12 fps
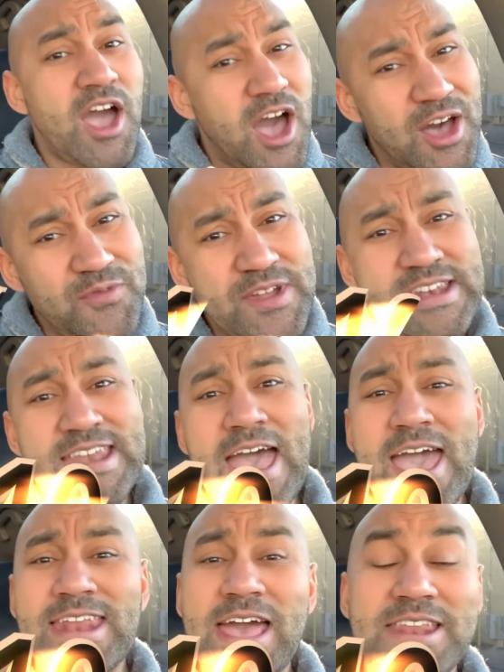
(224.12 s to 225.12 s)
of a
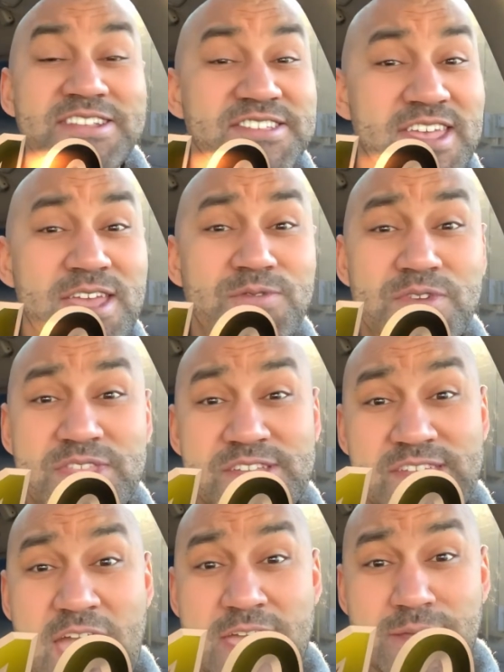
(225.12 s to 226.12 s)
9 out of 10 for
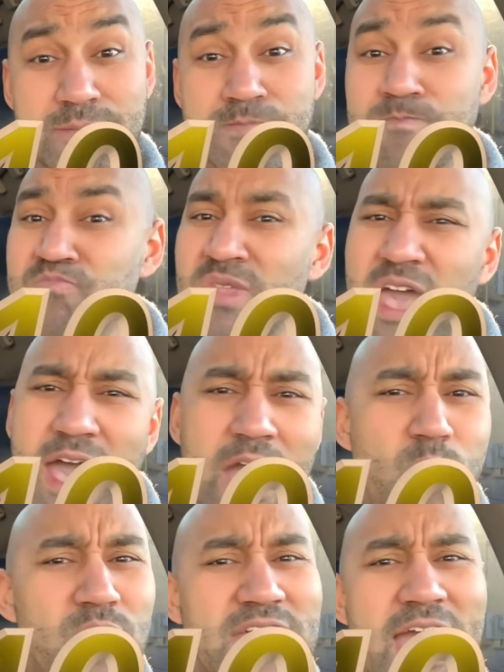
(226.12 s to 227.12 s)
this item.
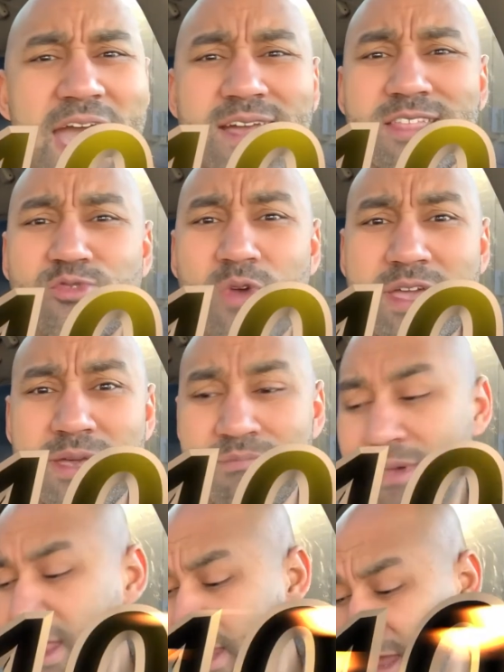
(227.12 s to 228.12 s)
I would highly
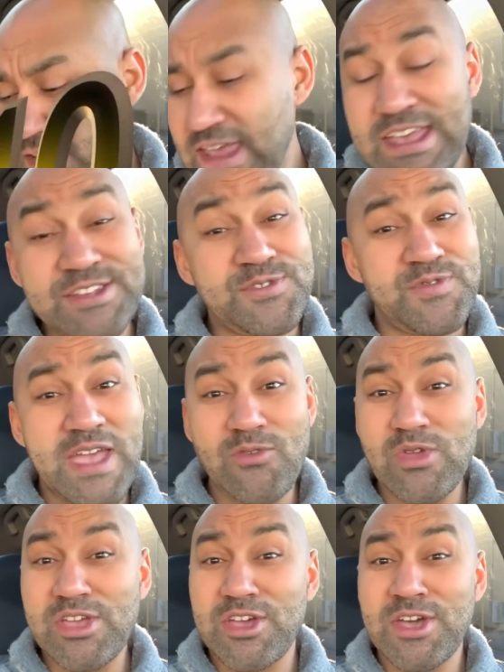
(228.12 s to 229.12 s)
recommend it. It's
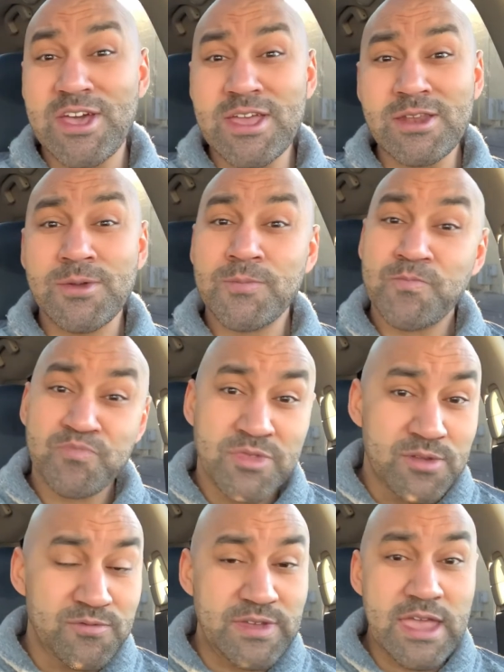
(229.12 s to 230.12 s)
very good,
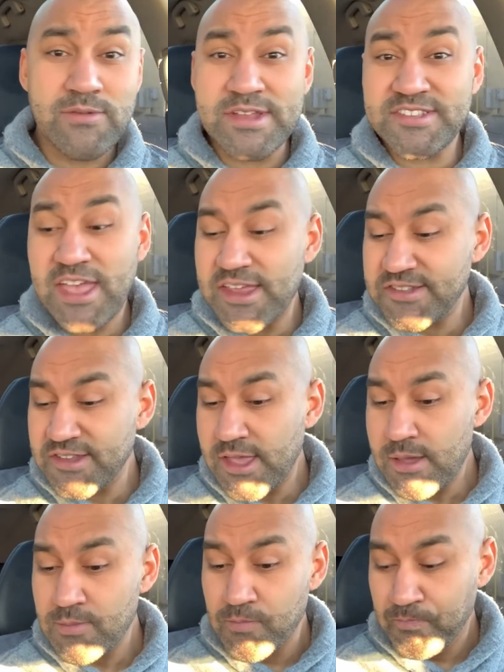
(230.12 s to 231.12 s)
very
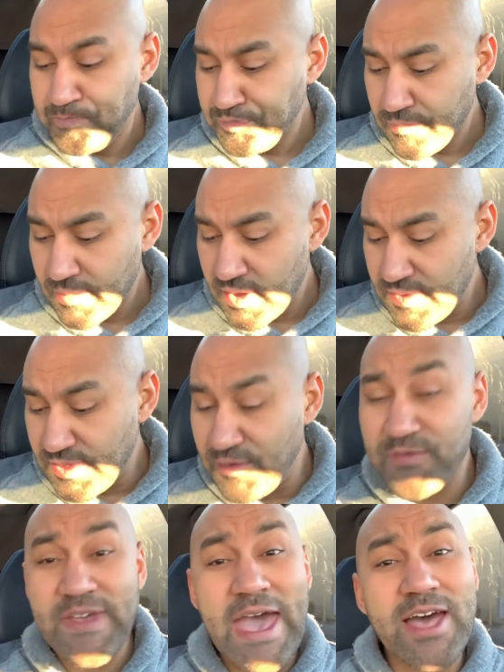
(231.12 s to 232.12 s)
tasty. The
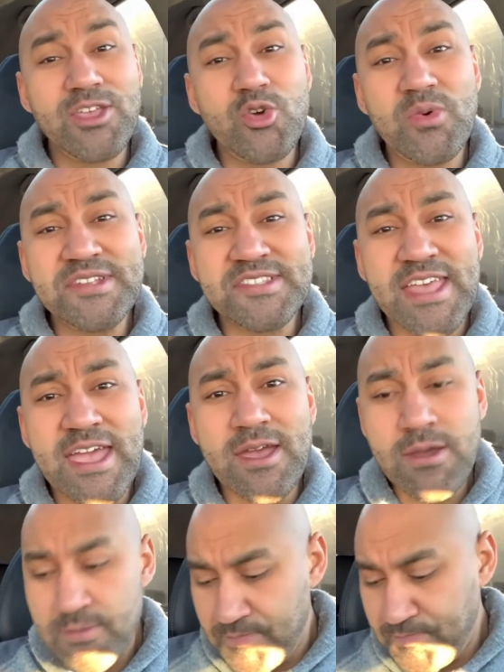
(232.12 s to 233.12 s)
value was there.